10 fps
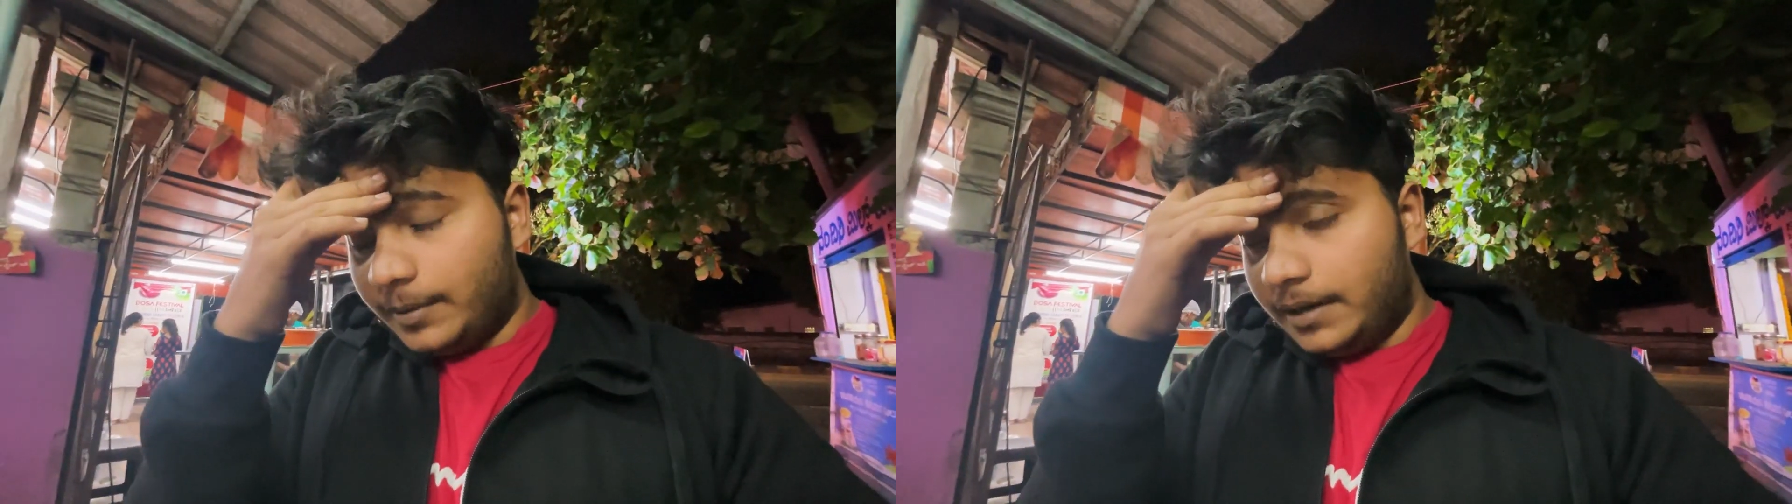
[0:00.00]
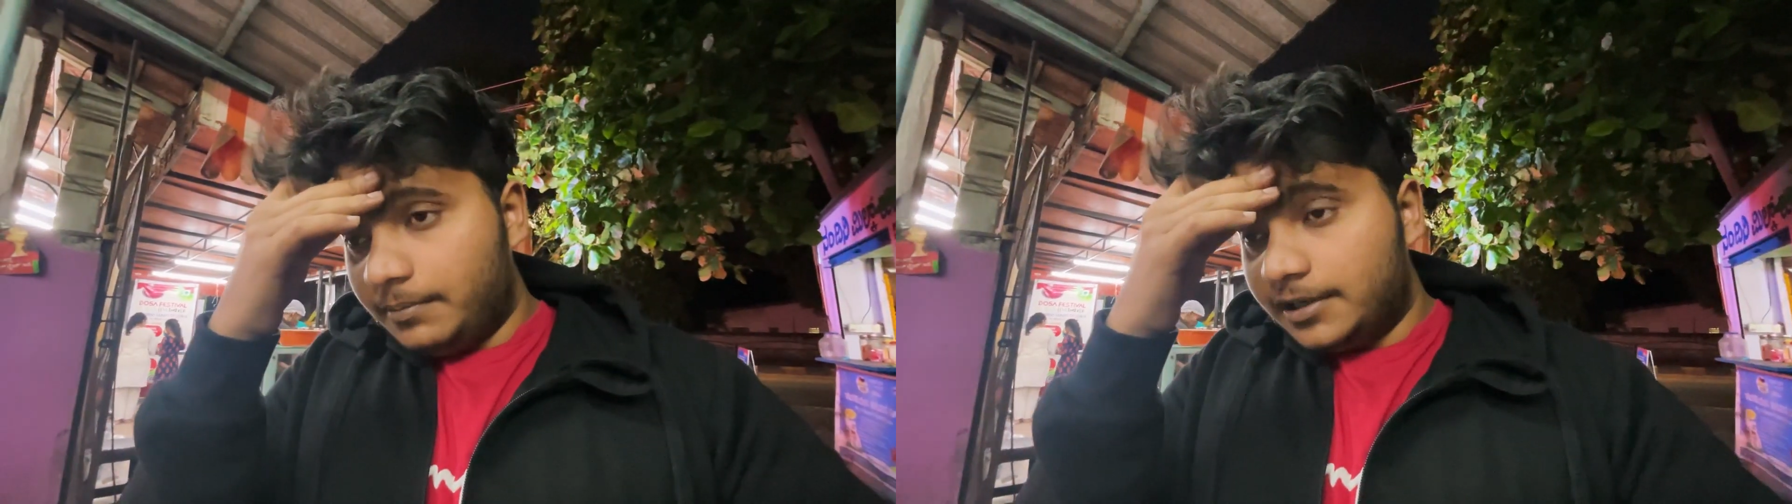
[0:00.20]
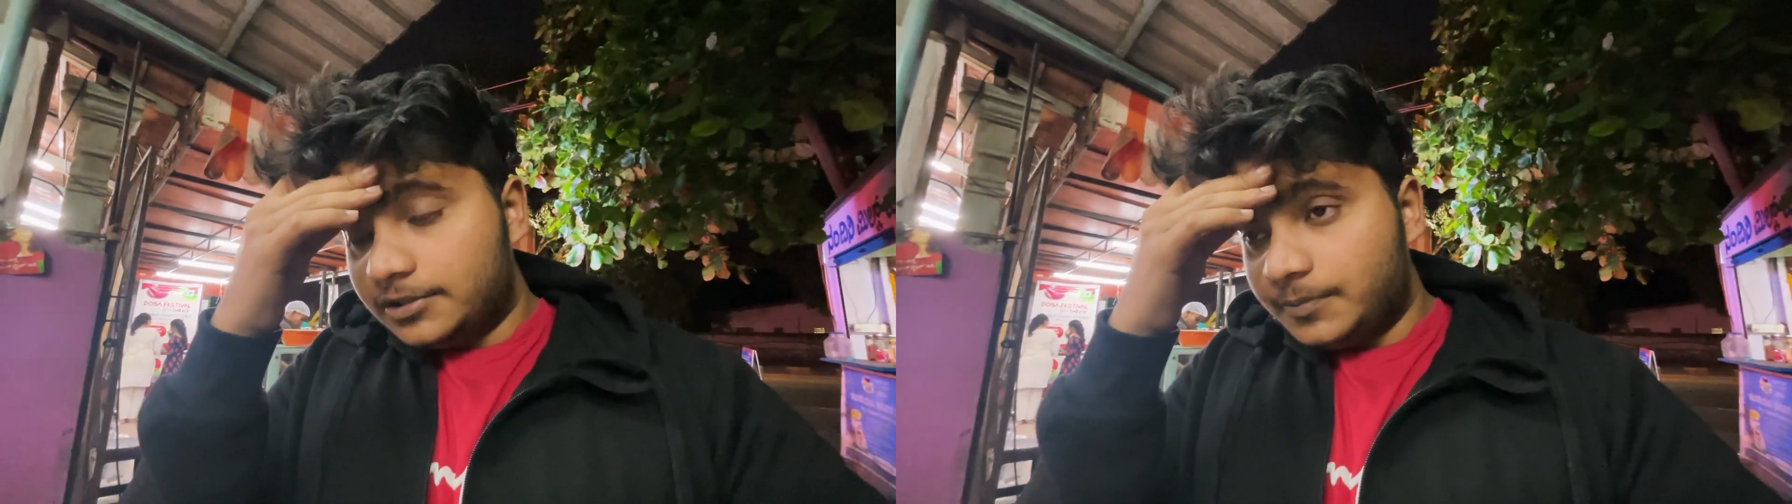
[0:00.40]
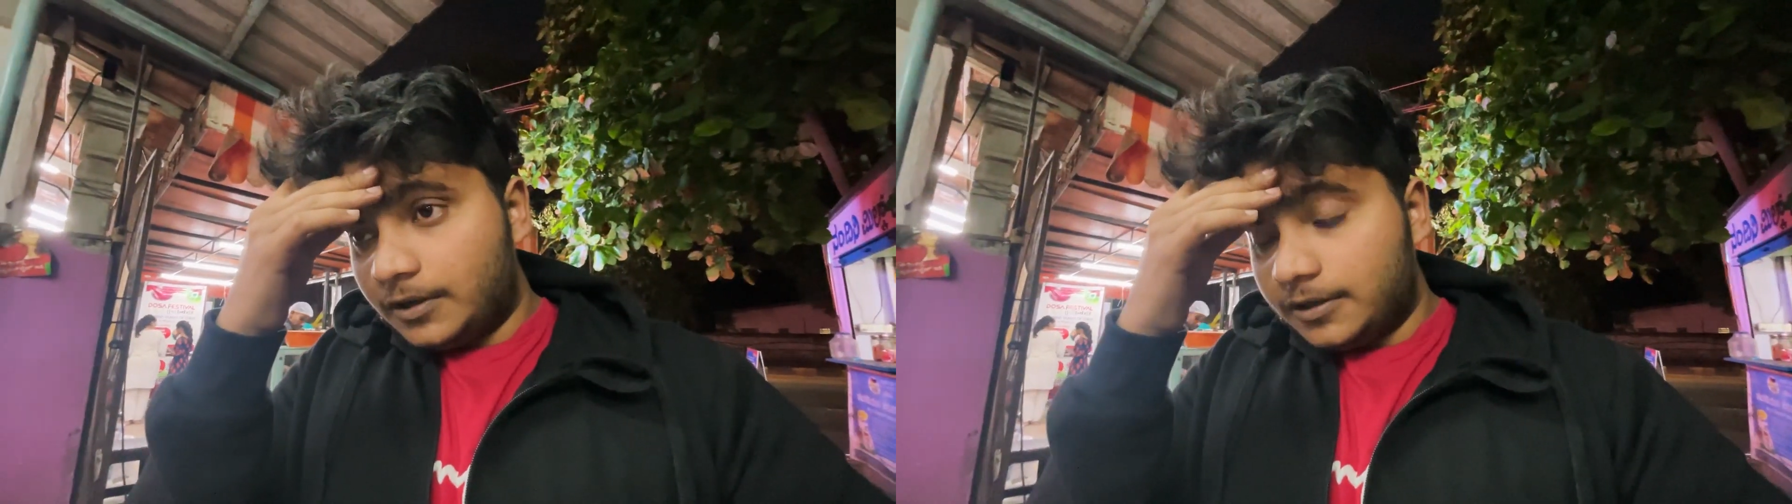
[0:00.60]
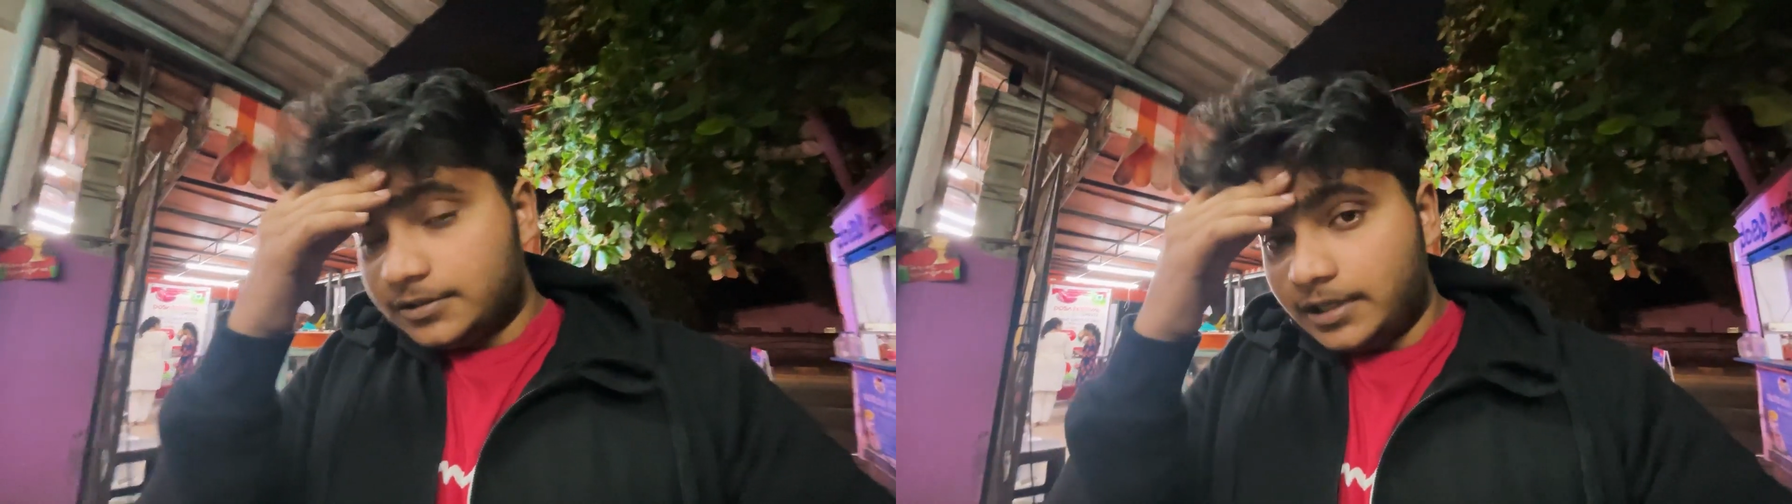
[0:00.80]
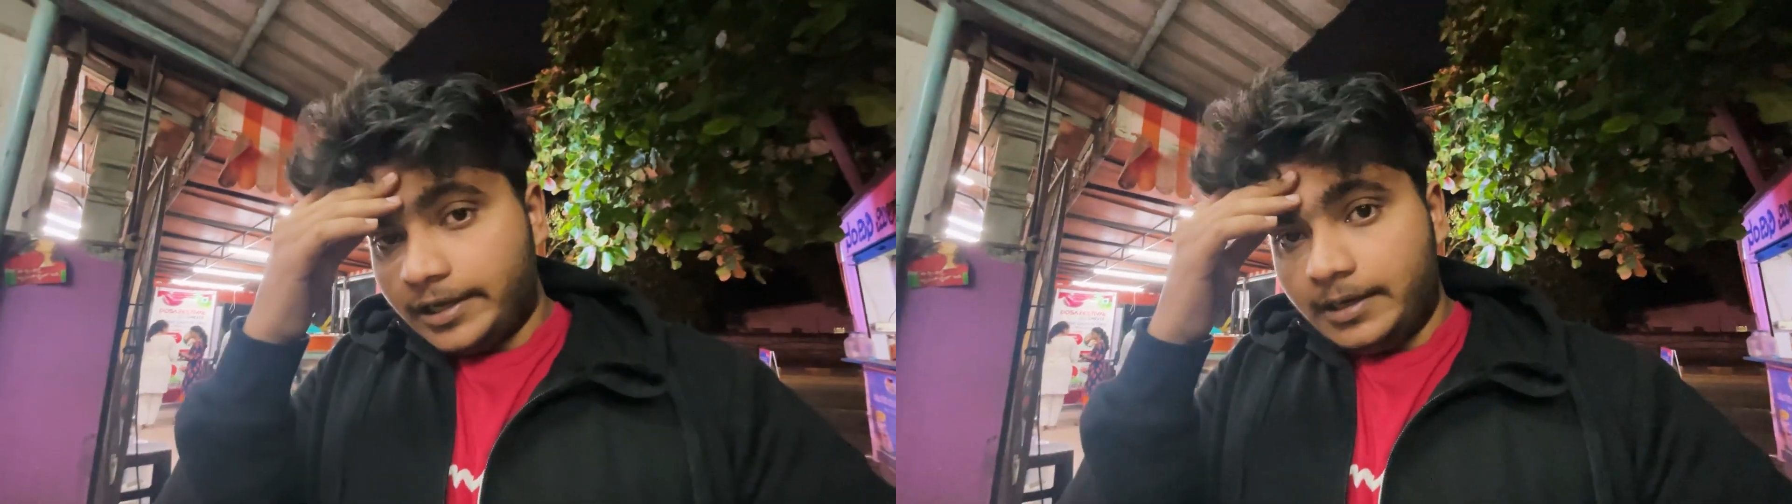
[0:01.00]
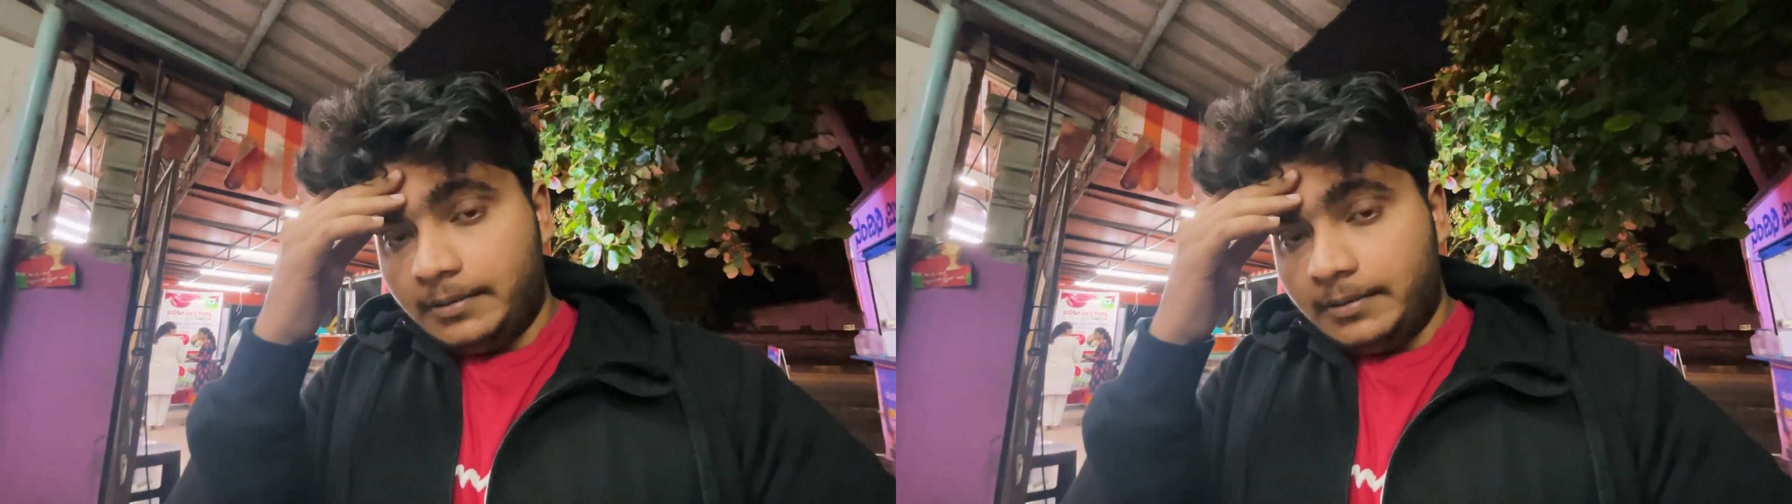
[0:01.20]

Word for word: twenty minutes because I